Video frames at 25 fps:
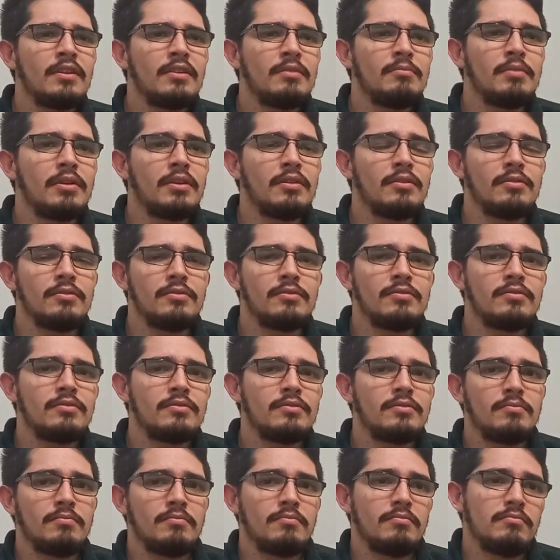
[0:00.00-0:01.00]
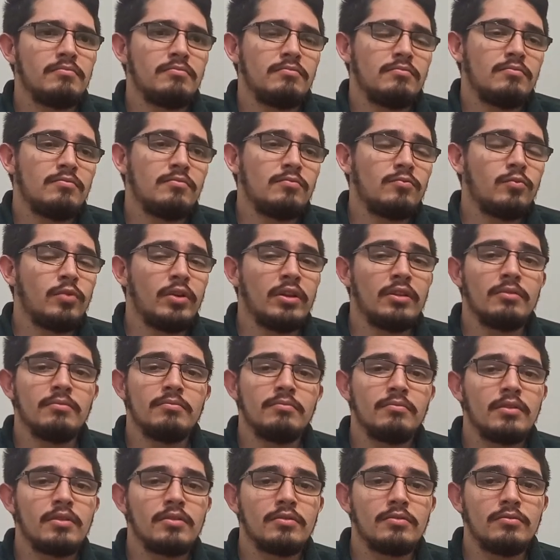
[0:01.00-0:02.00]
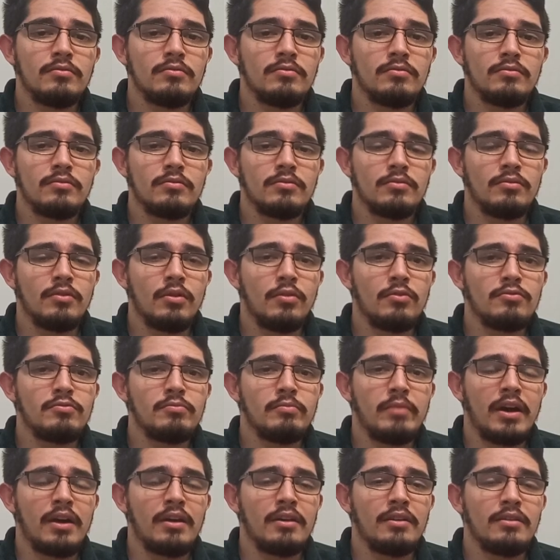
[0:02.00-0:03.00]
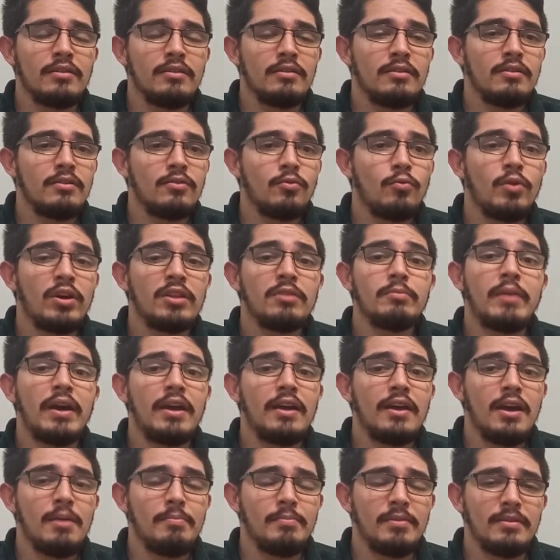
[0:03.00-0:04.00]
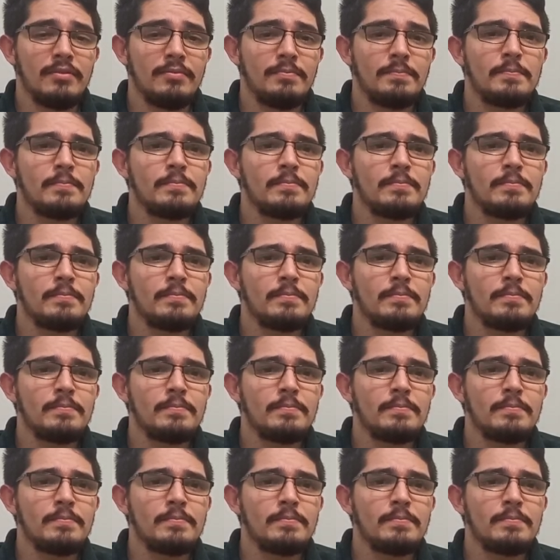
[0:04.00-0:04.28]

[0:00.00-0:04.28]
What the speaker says: because, well, who knows what might happen.